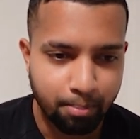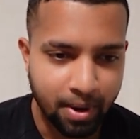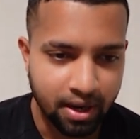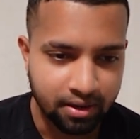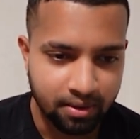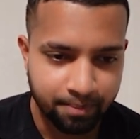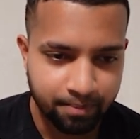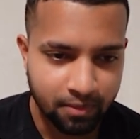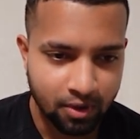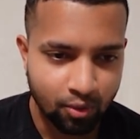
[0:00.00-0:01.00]
but
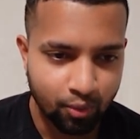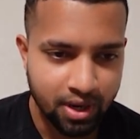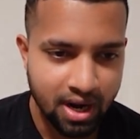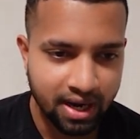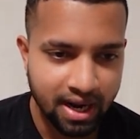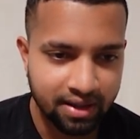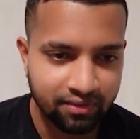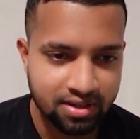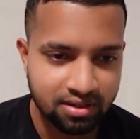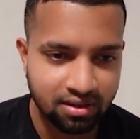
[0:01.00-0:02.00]
we are getting
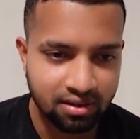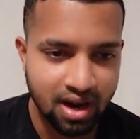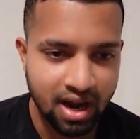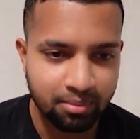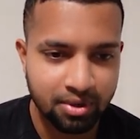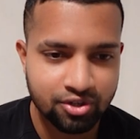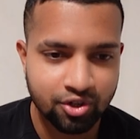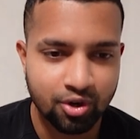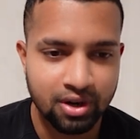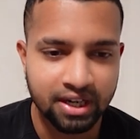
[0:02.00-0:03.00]
this dynamic
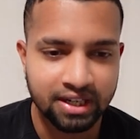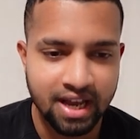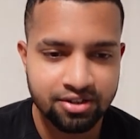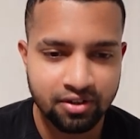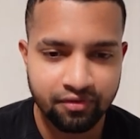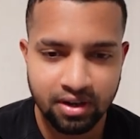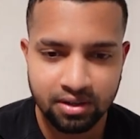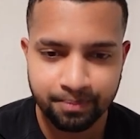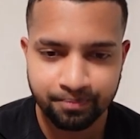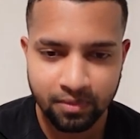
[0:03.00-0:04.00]
scrolling text
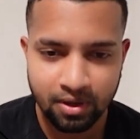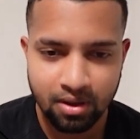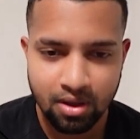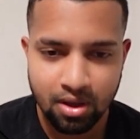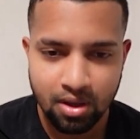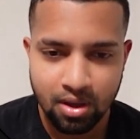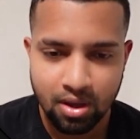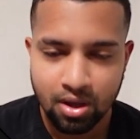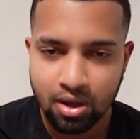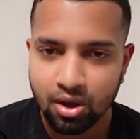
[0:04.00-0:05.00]
effect.
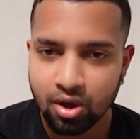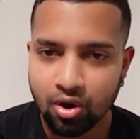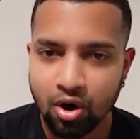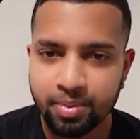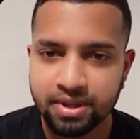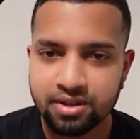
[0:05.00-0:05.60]
Copy